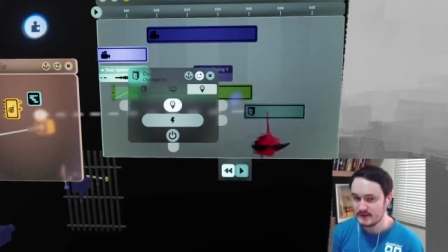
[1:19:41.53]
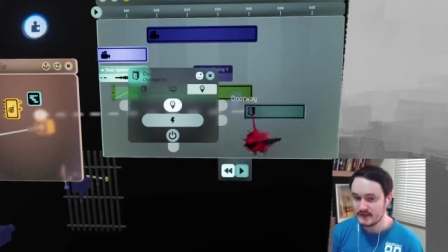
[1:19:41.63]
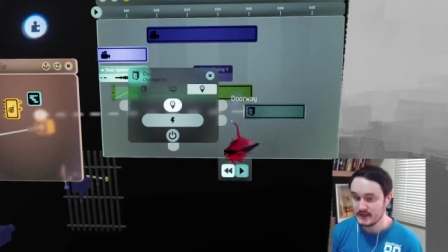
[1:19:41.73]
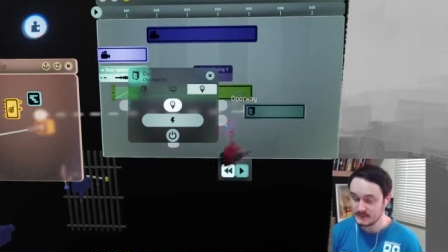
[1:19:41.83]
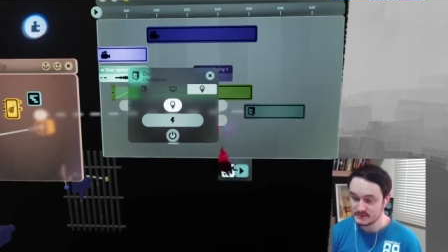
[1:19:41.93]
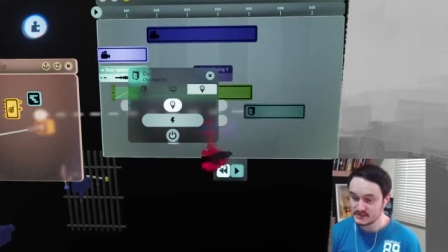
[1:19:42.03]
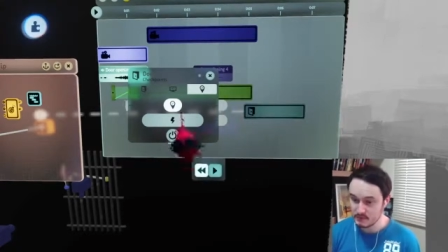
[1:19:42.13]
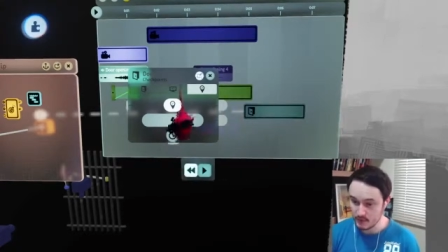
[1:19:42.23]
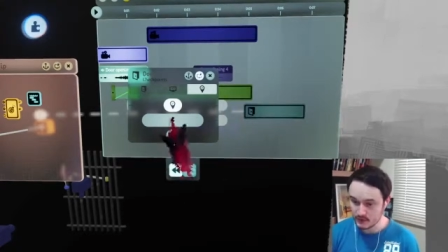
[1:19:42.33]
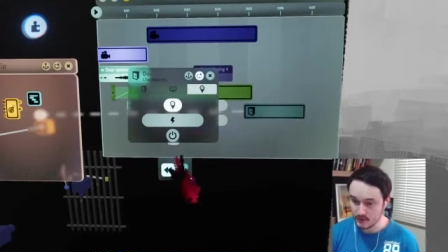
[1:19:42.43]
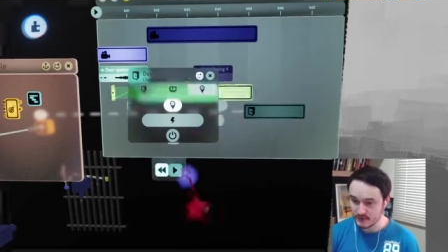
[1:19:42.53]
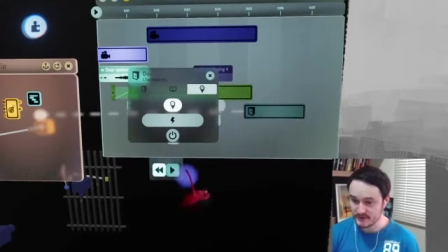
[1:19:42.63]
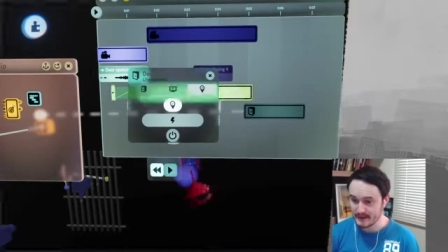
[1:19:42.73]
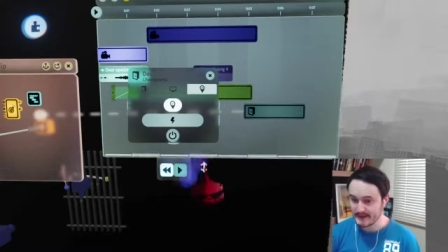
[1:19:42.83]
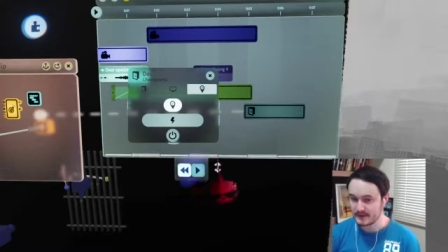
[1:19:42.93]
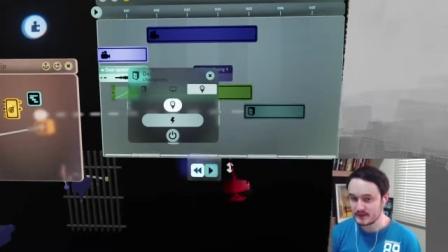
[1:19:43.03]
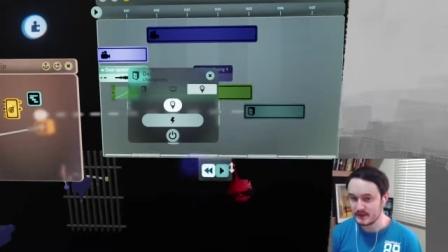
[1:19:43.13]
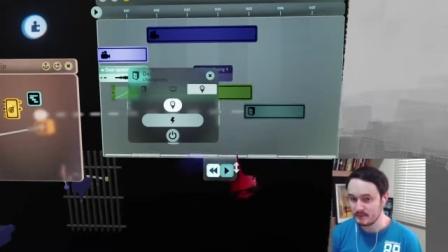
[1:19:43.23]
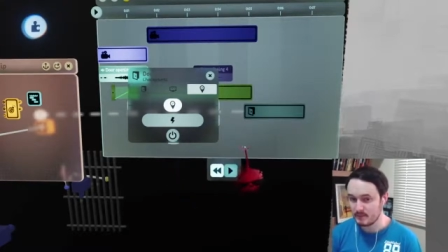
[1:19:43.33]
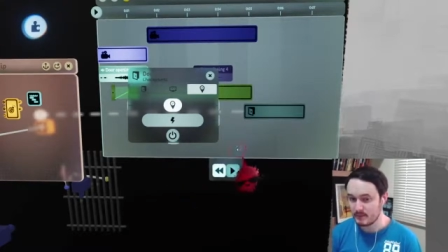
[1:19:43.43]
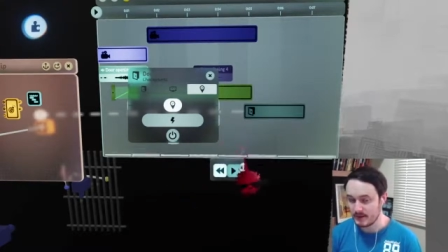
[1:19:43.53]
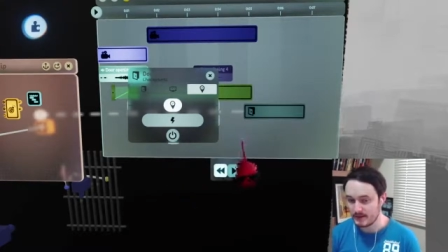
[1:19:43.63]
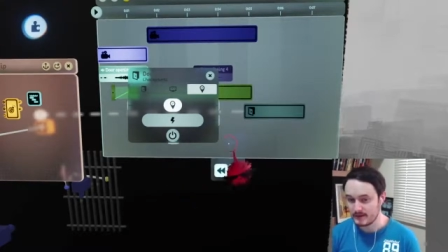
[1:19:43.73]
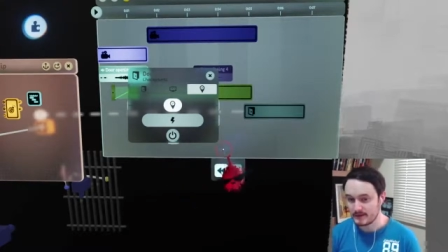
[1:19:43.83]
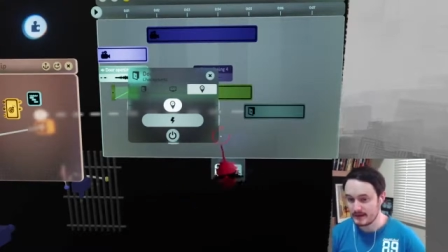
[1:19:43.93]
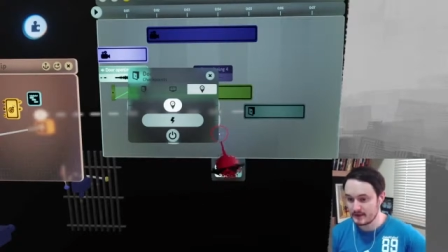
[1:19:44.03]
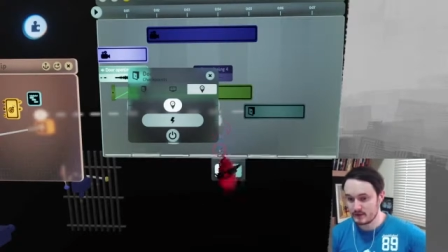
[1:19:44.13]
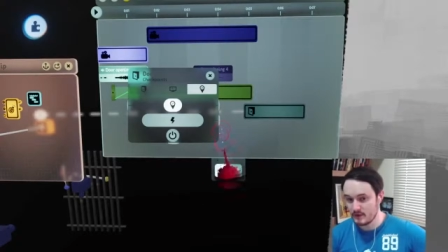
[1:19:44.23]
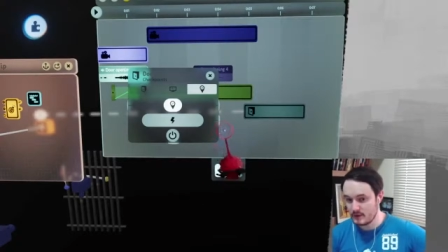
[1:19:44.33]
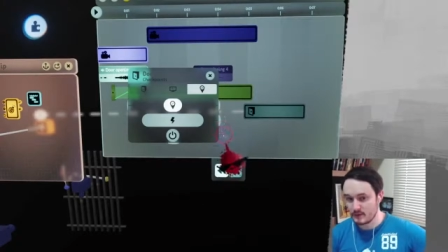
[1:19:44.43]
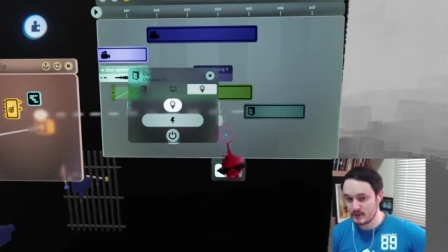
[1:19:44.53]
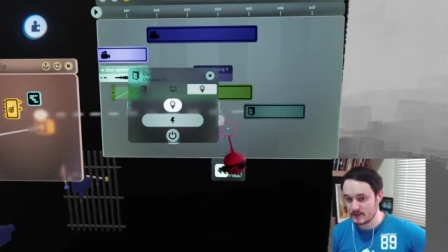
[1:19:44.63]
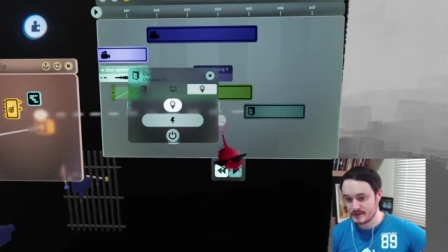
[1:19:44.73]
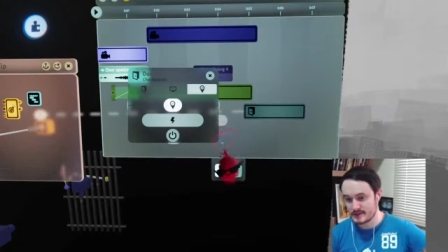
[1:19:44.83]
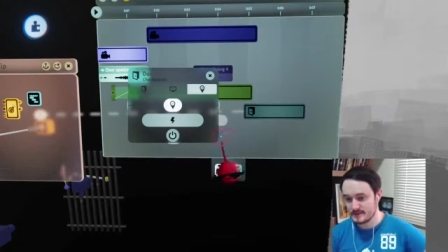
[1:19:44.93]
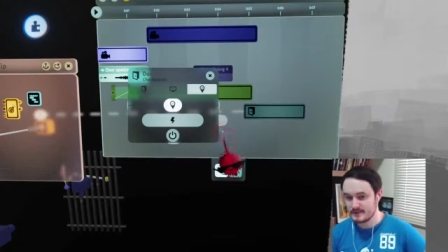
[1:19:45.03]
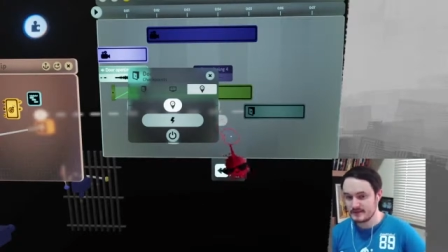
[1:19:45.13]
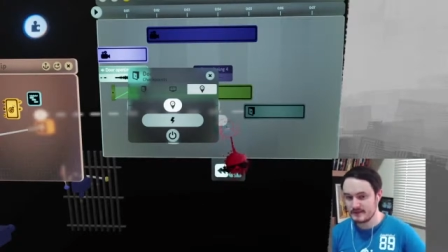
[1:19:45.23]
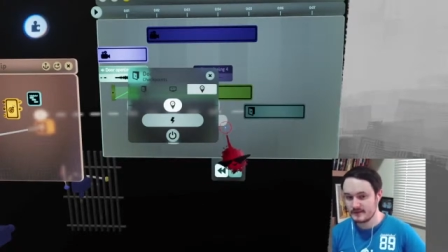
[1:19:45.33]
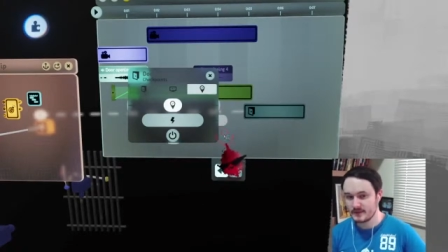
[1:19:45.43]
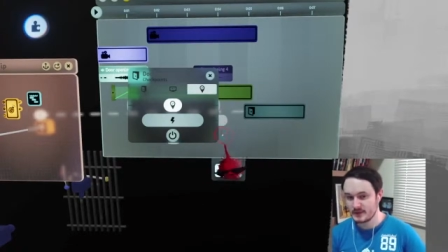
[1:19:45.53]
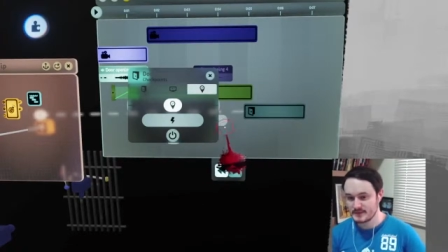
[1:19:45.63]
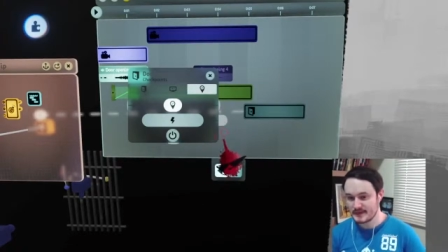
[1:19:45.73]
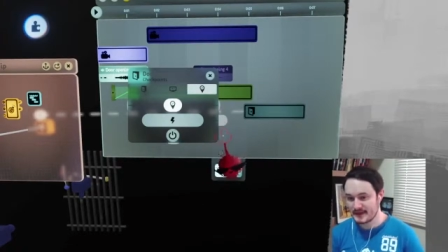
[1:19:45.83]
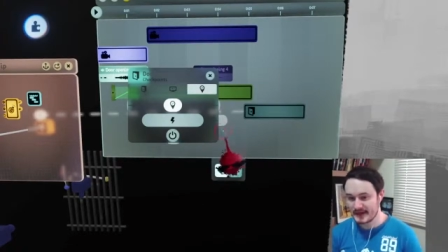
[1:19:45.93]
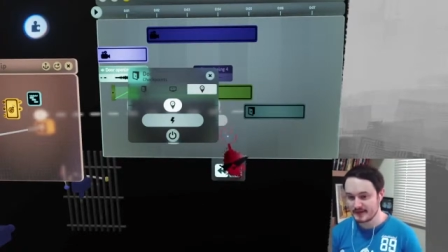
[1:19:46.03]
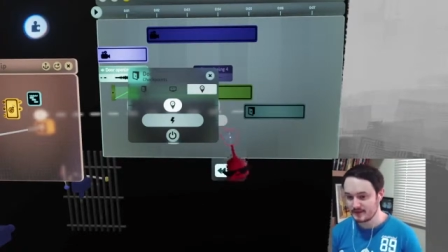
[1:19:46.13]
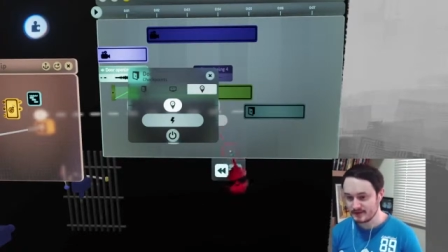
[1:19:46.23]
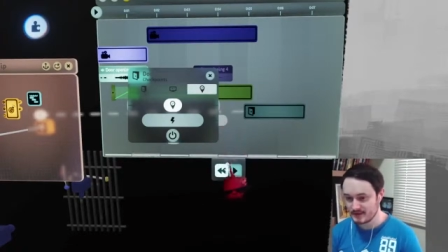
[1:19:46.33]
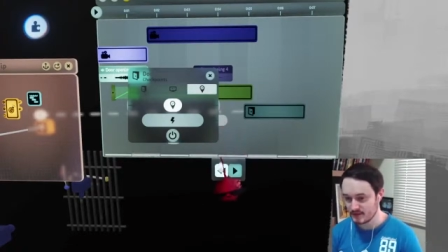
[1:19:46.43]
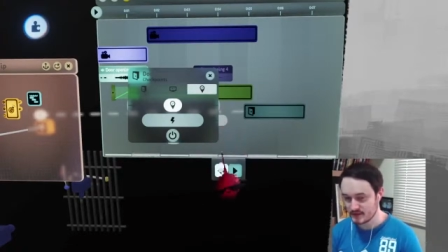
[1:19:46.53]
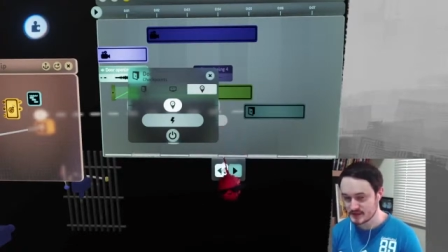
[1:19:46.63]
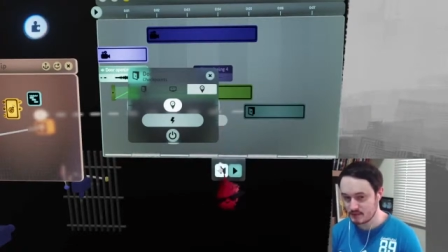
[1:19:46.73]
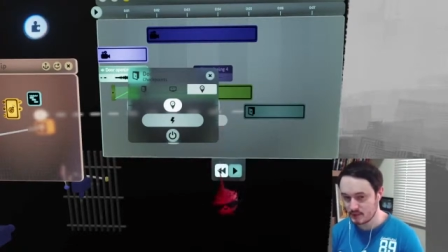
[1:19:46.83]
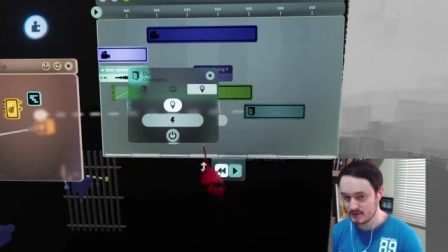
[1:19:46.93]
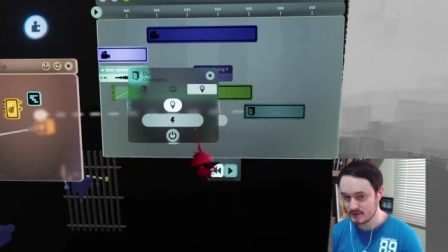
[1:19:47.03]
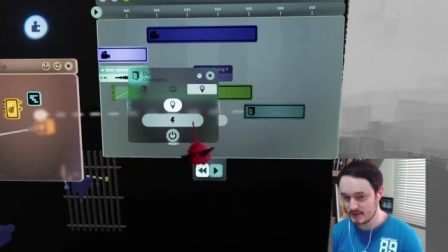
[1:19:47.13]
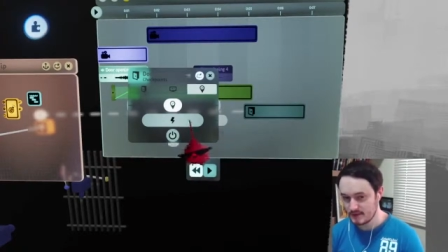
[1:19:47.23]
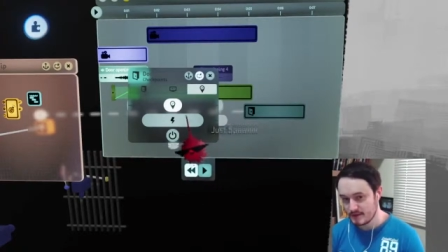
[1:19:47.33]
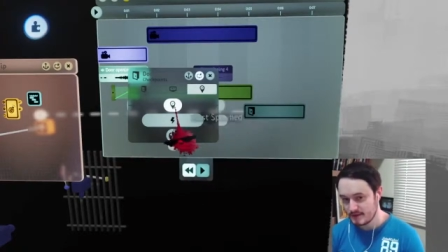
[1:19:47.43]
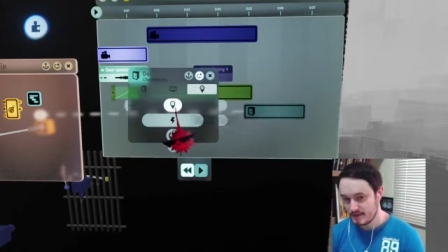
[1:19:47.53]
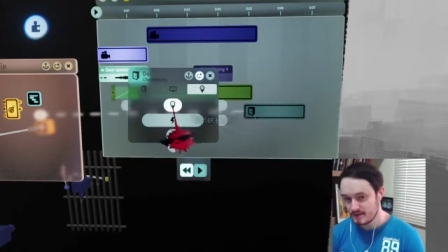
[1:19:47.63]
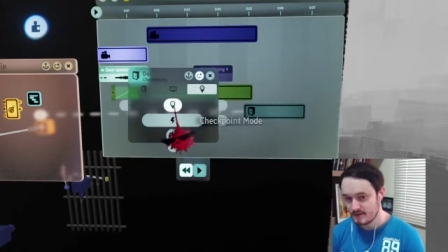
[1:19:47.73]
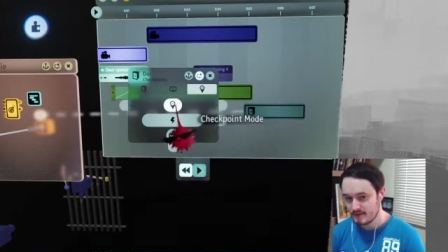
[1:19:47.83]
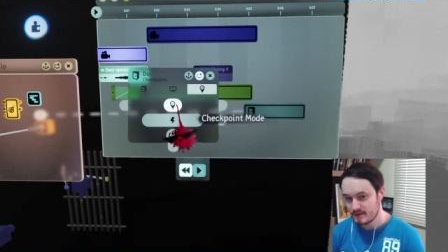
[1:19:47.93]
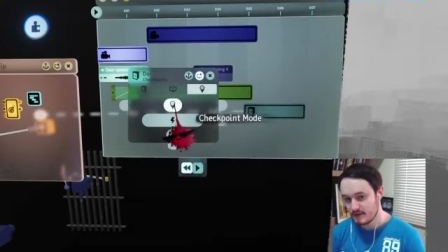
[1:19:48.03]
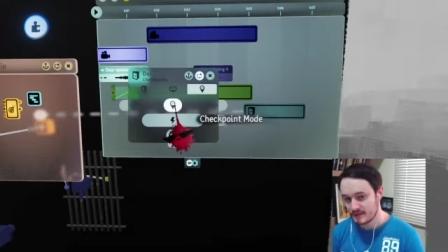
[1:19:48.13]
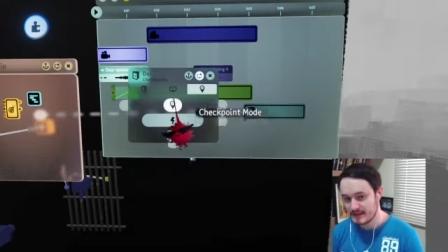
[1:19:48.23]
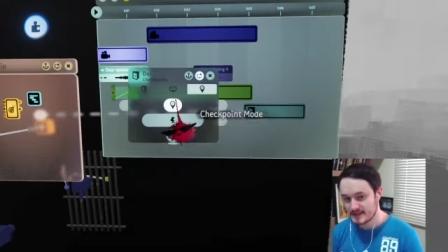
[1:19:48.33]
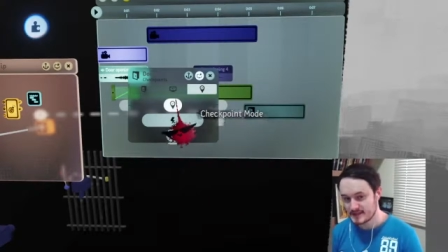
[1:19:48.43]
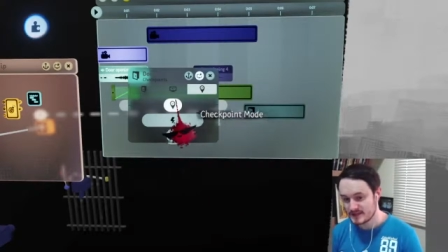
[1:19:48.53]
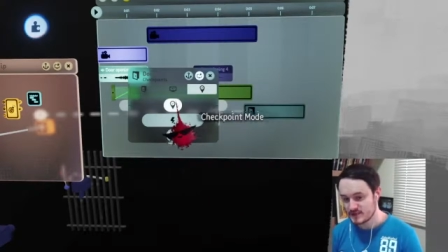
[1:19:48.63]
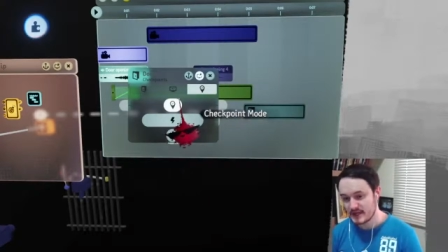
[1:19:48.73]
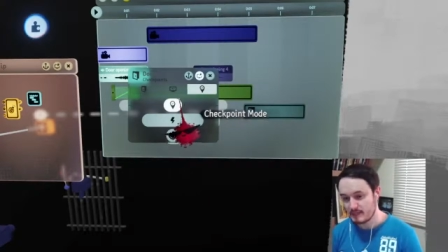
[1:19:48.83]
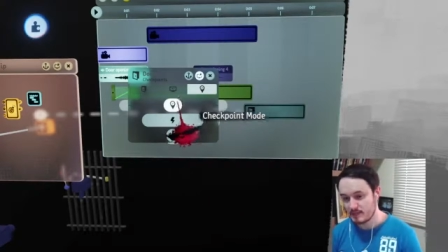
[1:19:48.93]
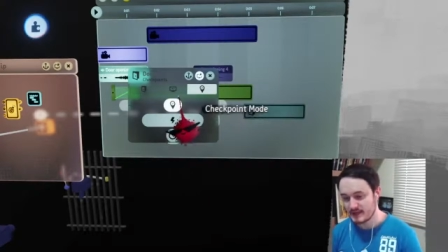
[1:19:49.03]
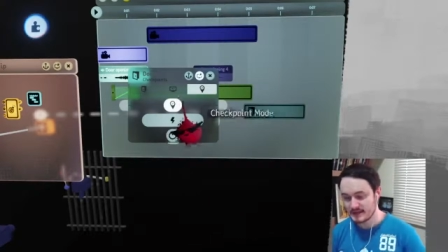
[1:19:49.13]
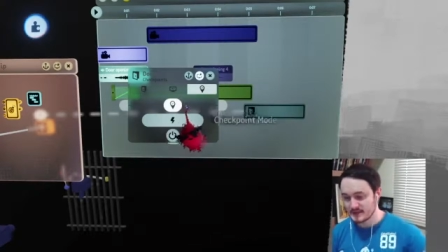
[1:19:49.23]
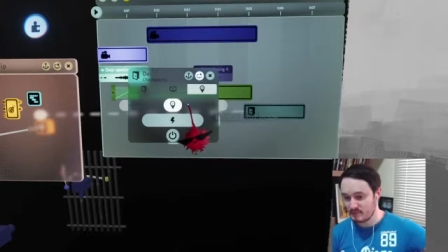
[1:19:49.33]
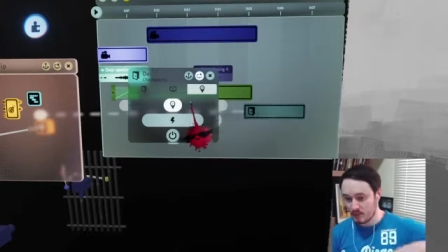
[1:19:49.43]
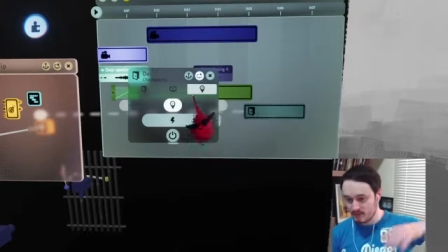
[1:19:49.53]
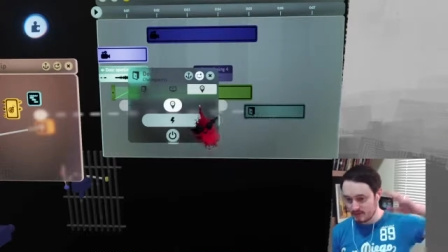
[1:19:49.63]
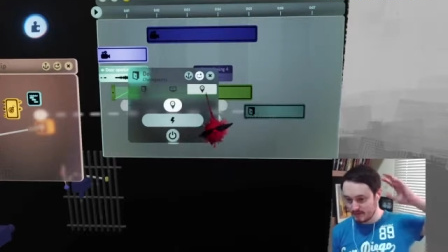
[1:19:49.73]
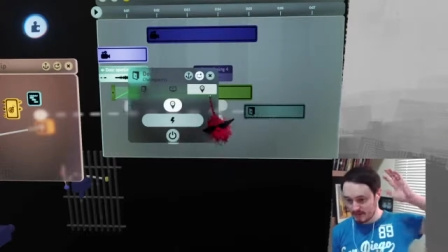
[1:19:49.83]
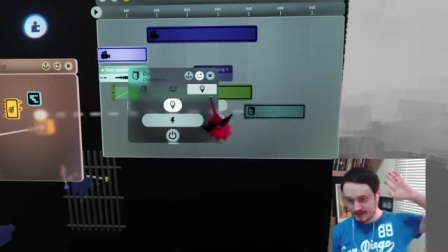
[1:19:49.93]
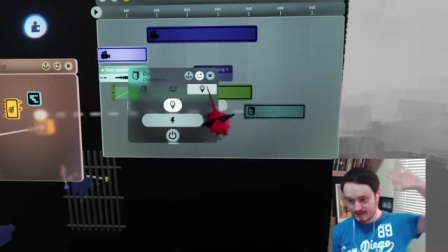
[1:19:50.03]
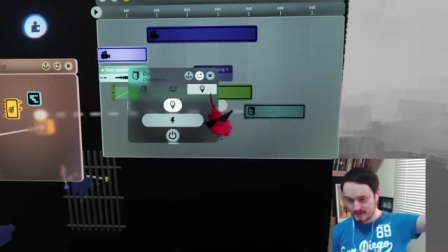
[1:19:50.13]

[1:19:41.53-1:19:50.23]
and you would spawn automatically, but I don't know how it works. because my character did not spawn next to the checkpoint. It spawned like